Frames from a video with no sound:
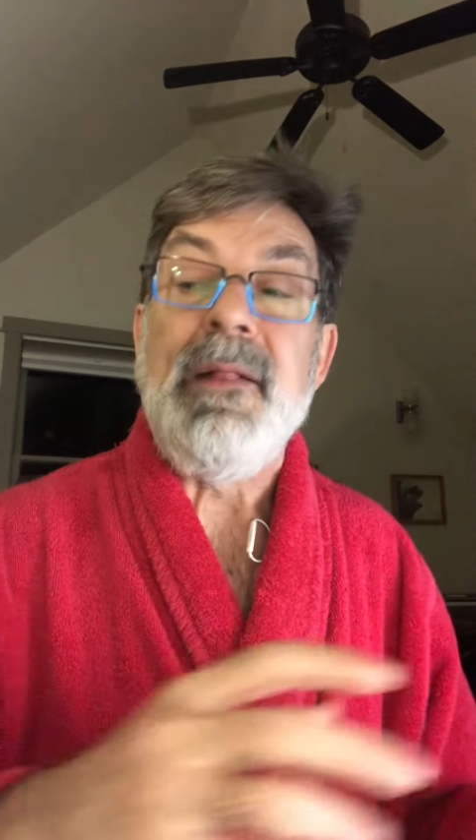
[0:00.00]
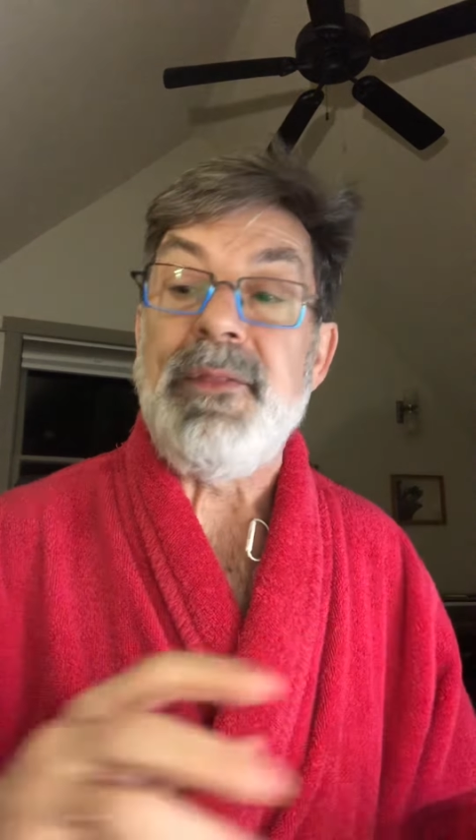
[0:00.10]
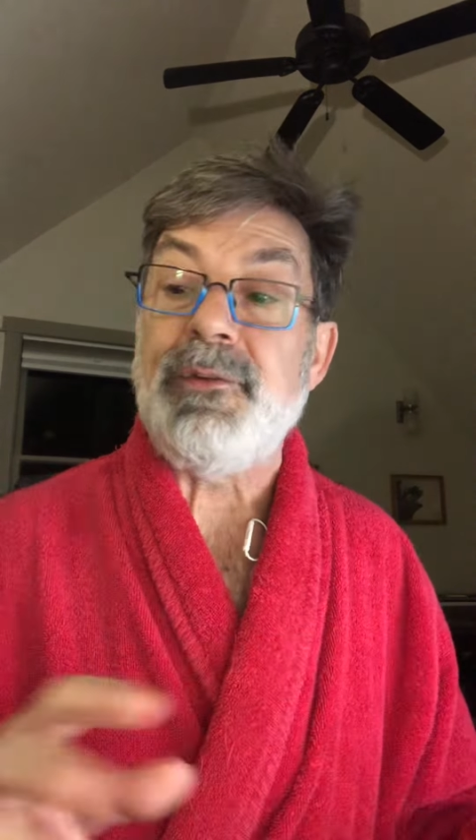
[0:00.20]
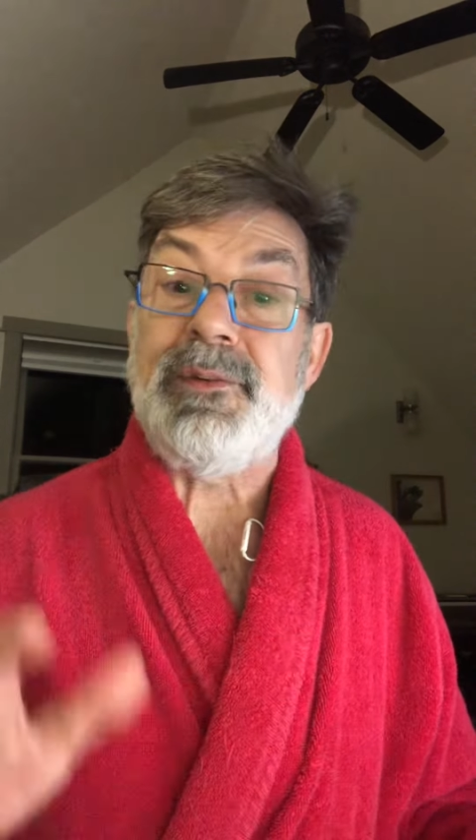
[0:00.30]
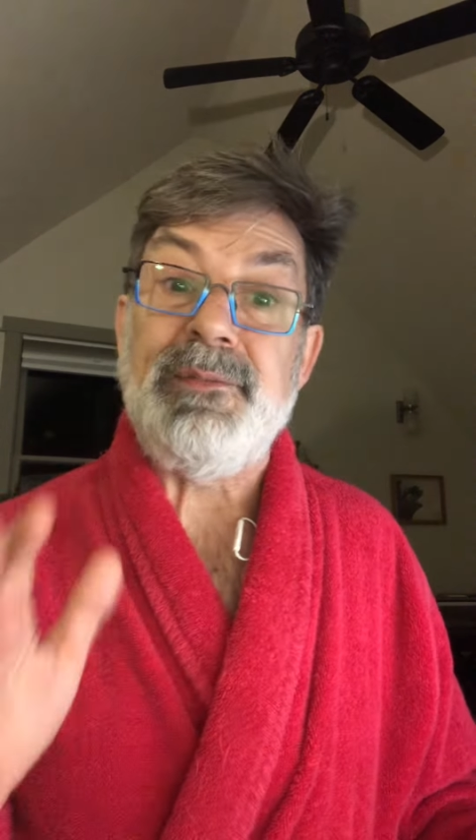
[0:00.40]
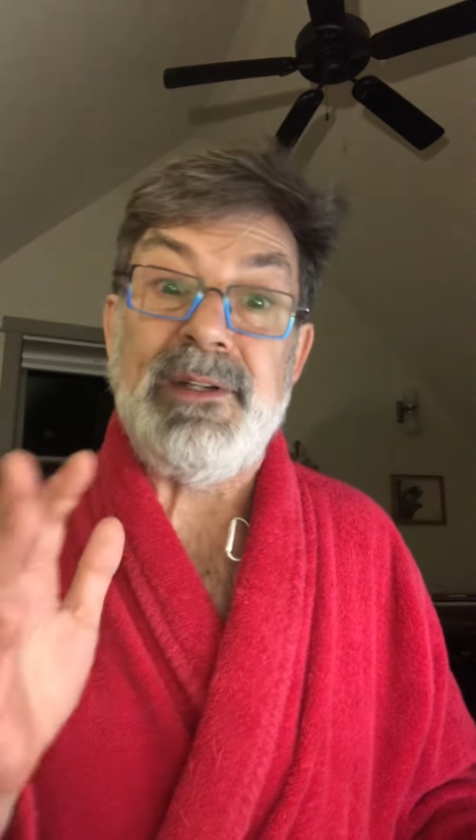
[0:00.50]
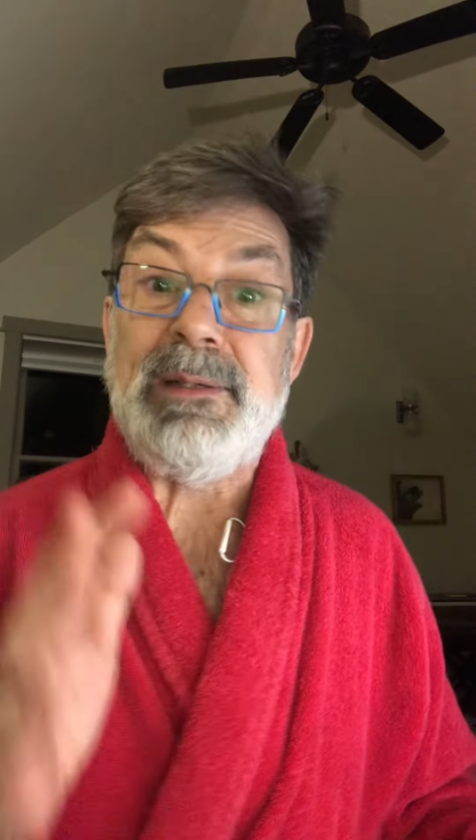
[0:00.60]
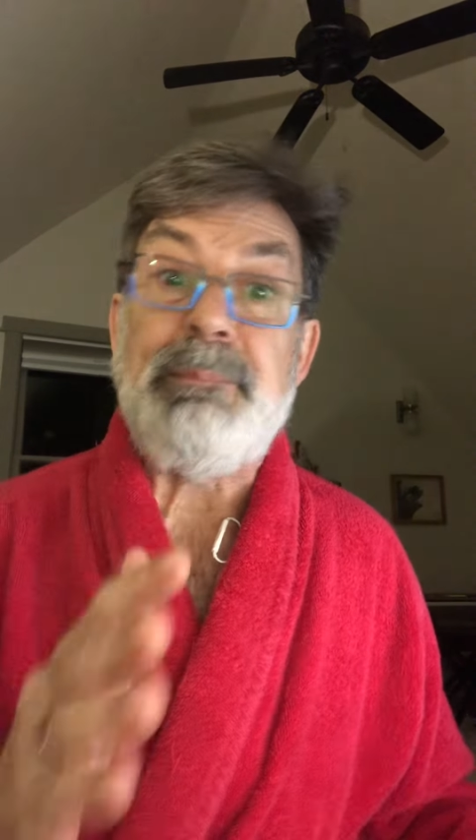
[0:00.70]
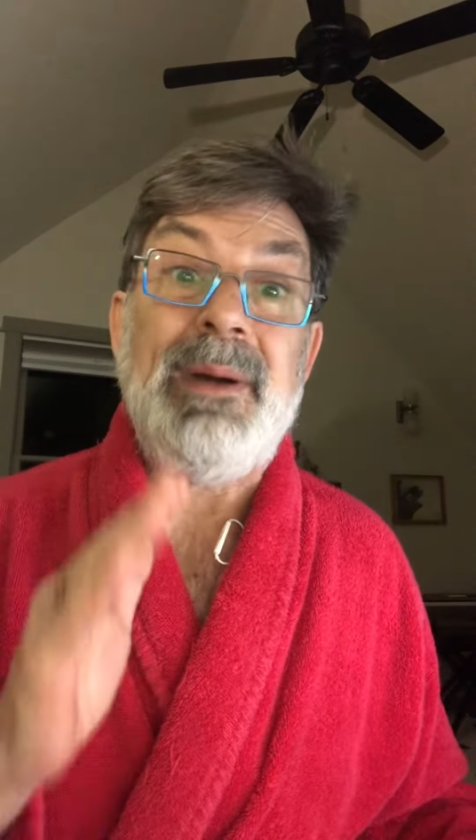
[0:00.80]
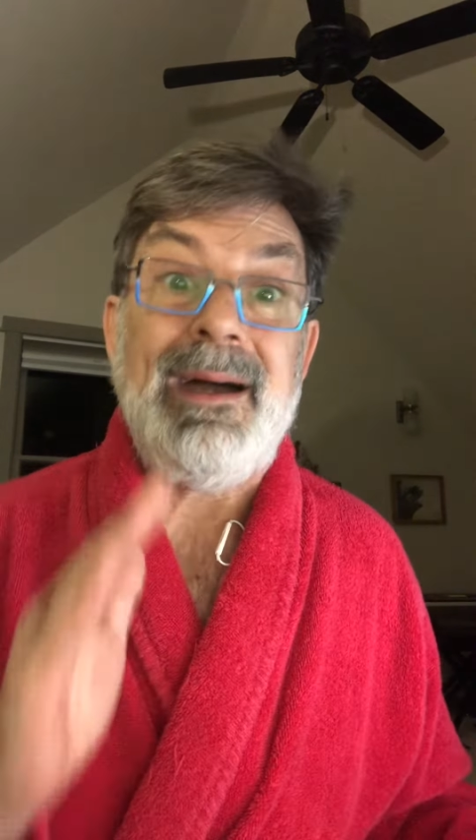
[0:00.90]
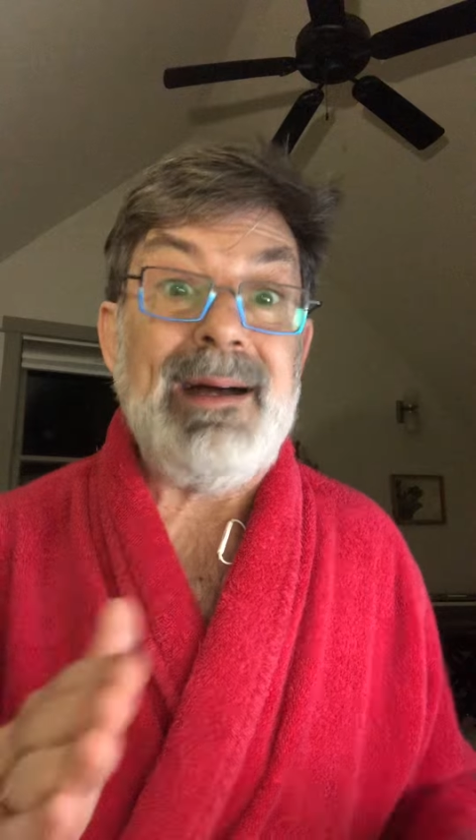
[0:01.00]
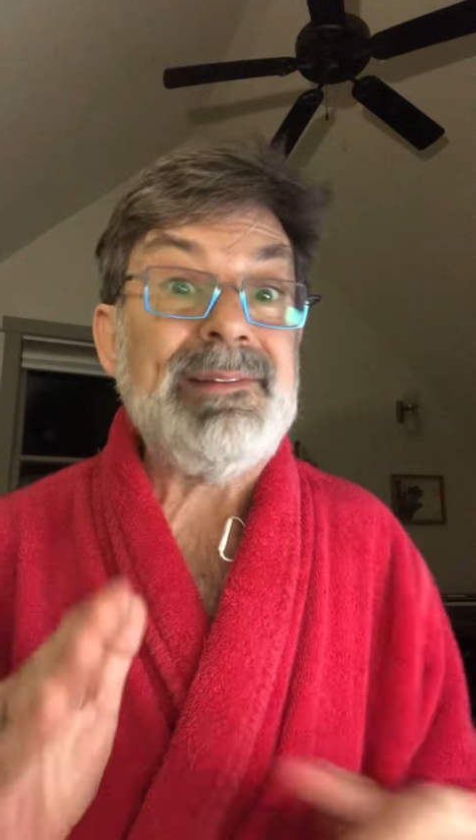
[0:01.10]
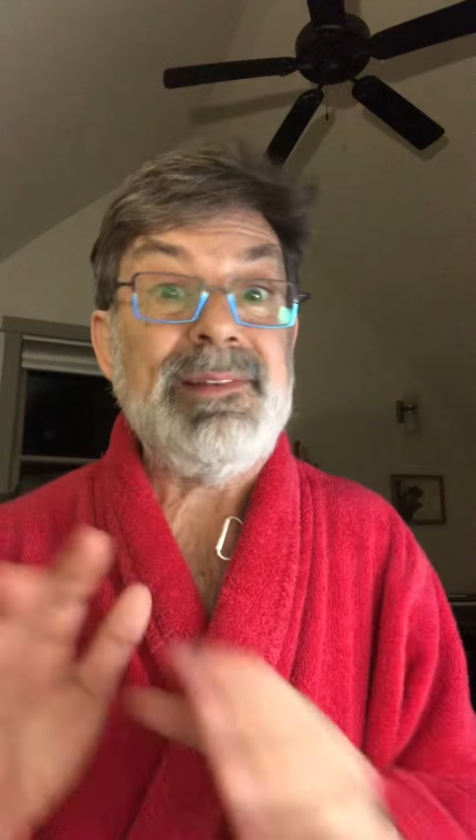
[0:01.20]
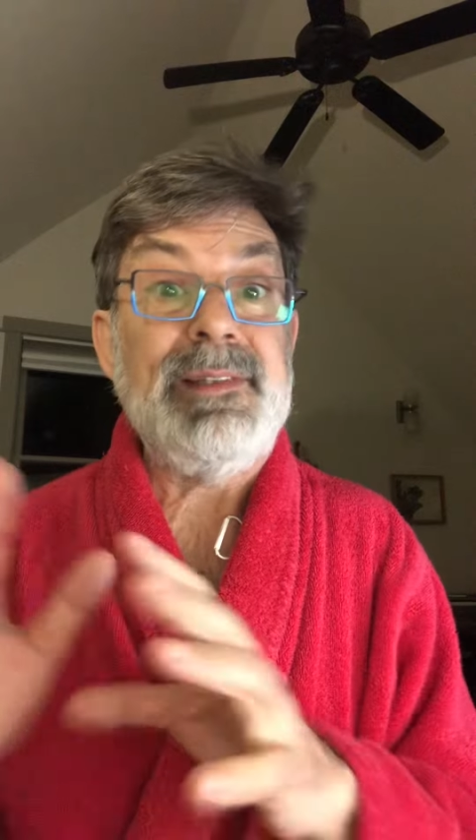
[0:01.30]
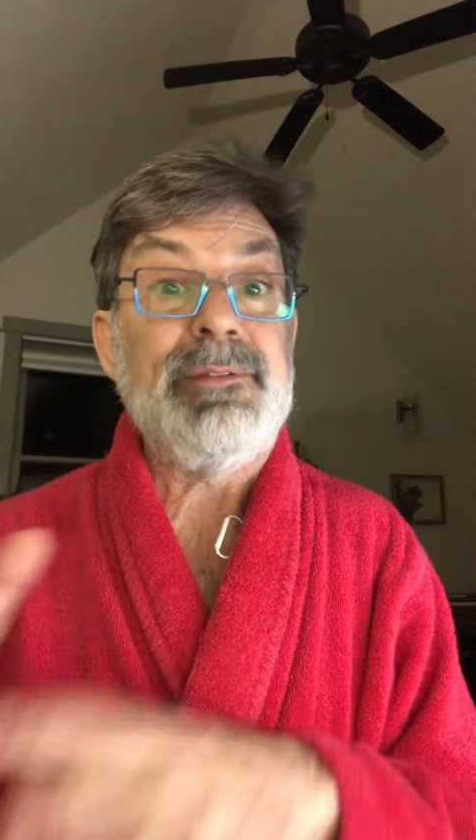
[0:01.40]
There's some very
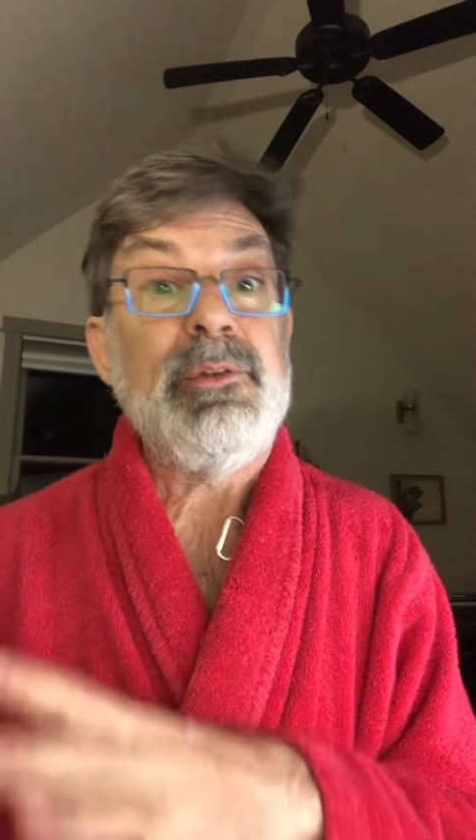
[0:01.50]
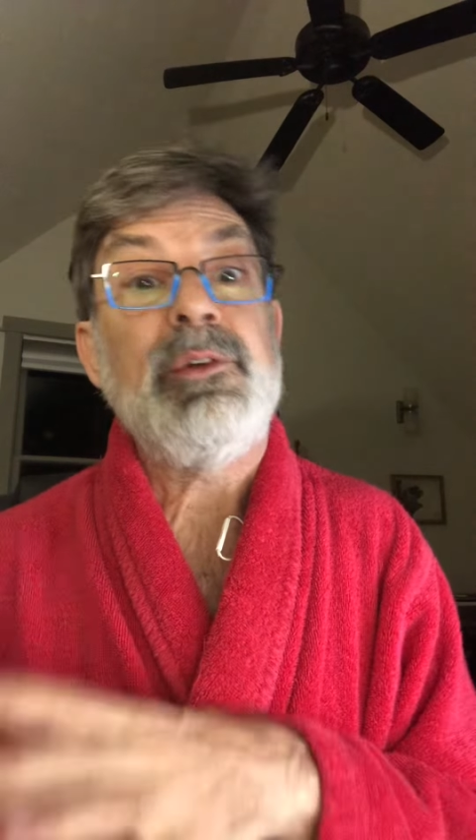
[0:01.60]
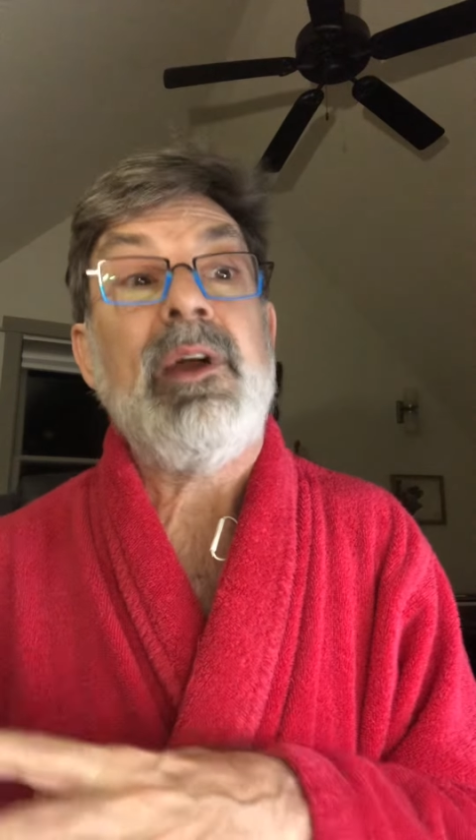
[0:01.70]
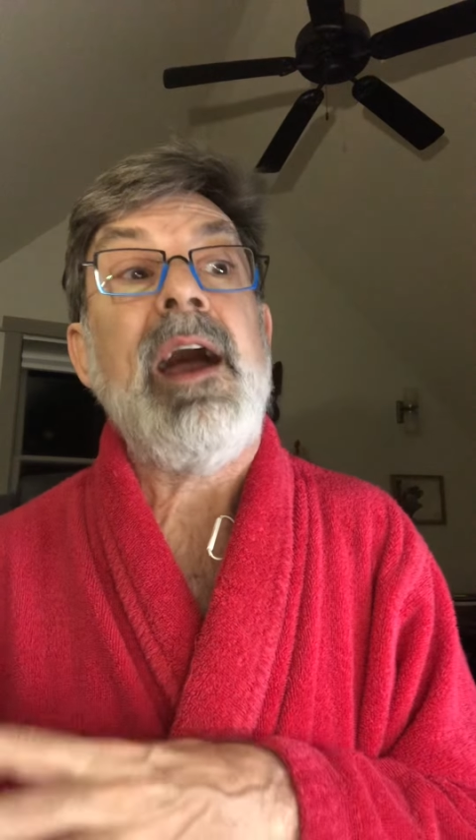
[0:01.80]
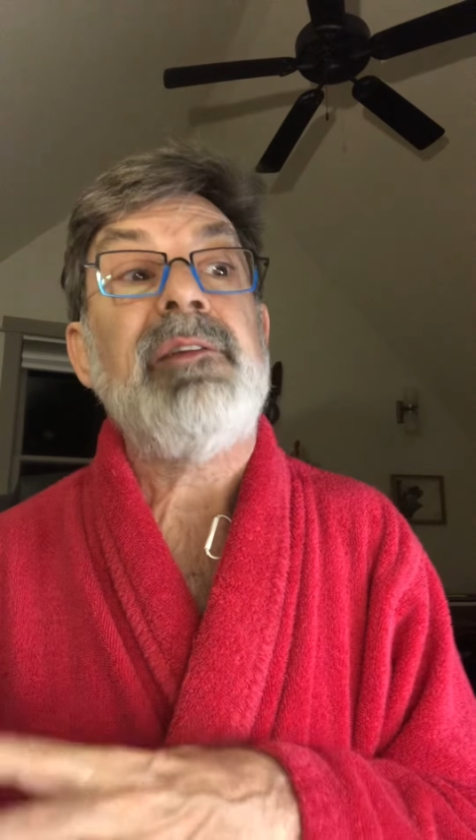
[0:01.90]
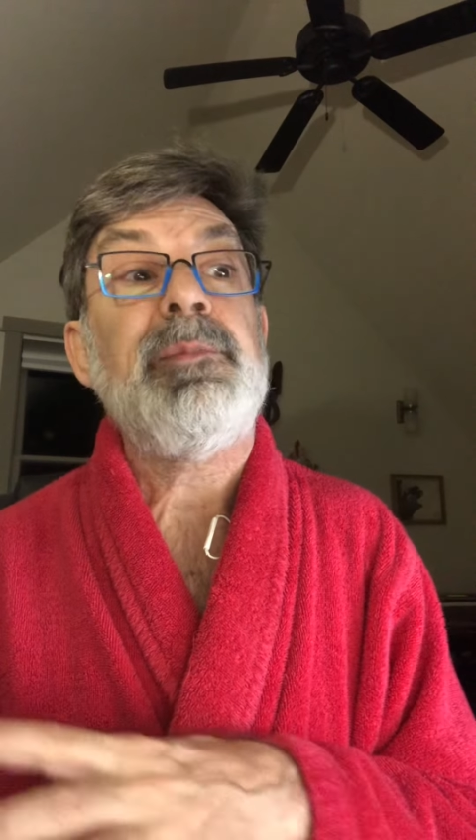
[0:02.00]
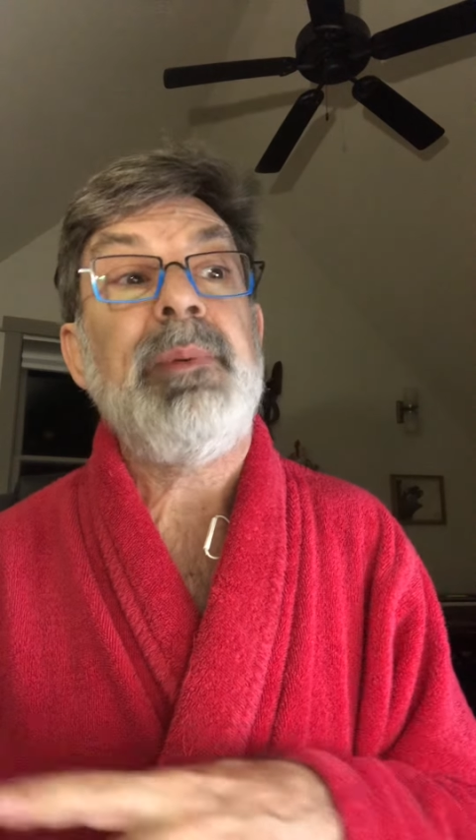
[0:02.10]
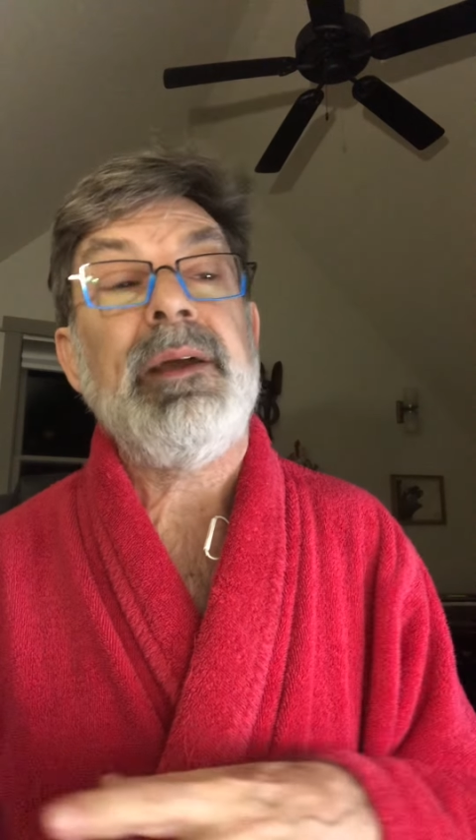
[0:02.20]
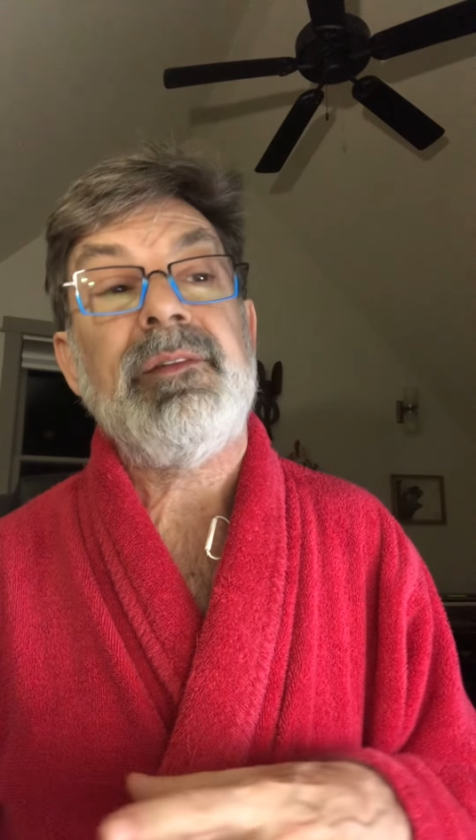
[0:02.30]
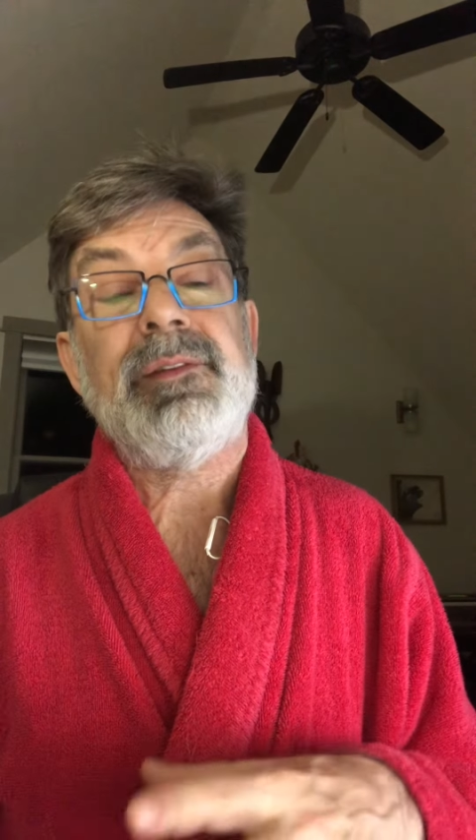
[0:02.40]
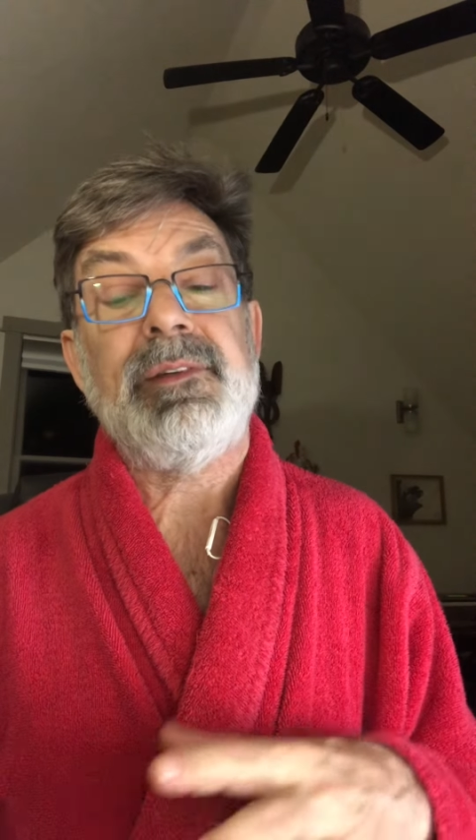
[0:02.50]
positive lunar aspects.